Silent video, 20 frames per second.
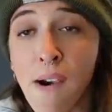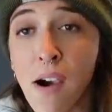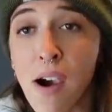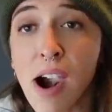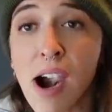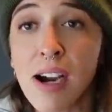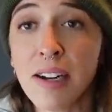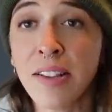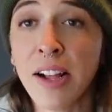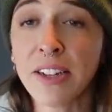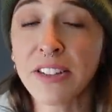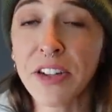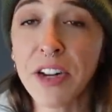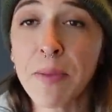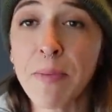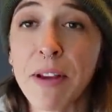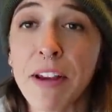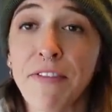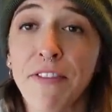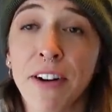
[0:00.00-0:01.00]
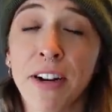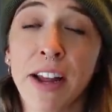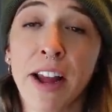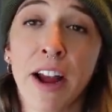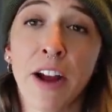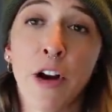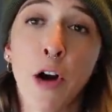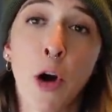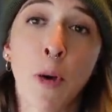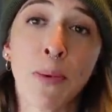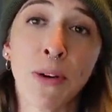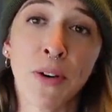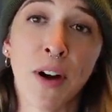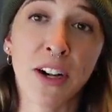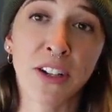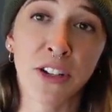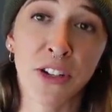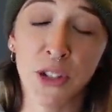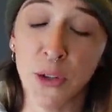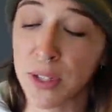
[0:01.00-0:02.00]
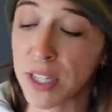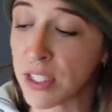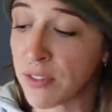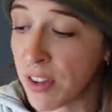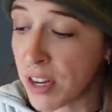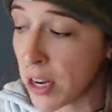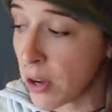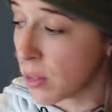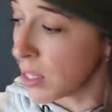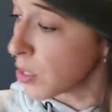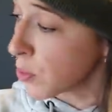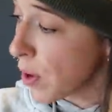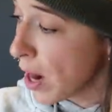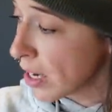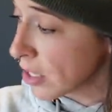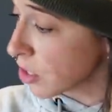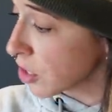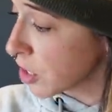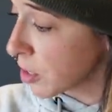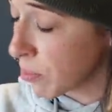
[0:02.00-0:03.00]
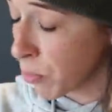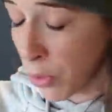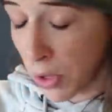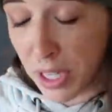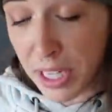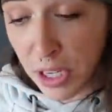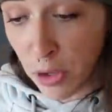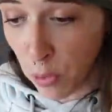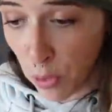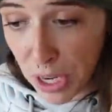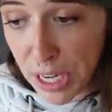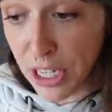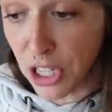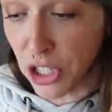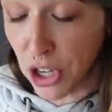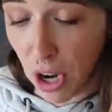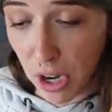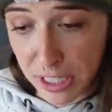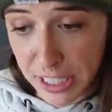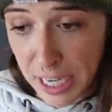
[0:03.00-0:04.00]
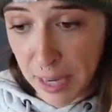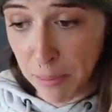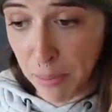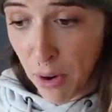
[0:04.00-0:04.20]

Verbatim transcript: All right, that's gonna be it for today. I hope you guys enjoyed this video. These were actually some really great Shark Tank